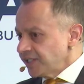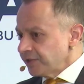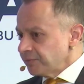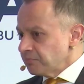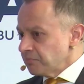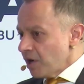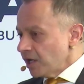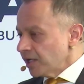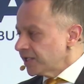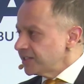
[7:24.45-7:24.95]
that
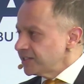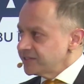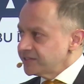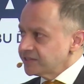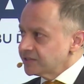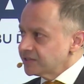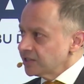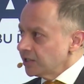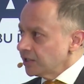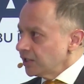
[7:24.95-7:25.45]
market
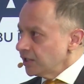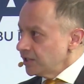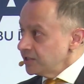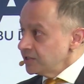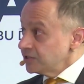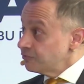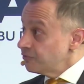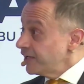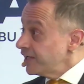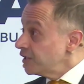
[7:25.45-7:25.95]

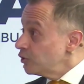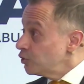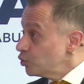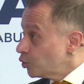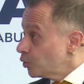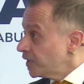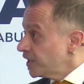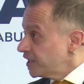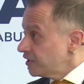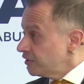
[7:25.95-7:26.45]
is very
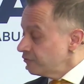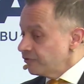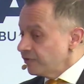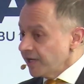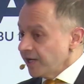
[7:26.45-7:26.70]
lucrative